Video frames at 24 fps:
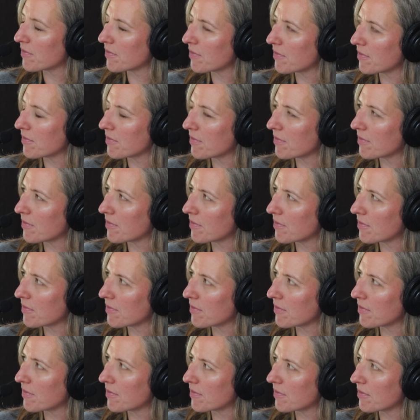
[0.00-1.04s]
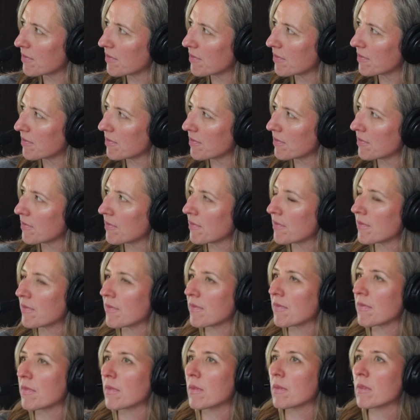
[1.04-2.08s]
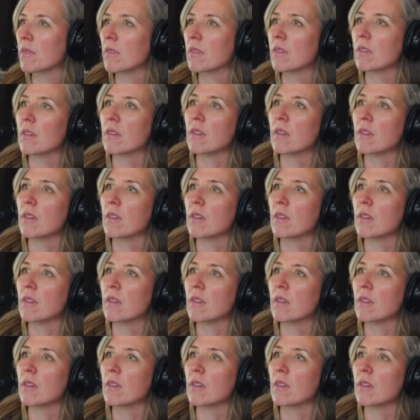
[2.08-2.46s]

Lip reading: No words are spoken by the person on screen.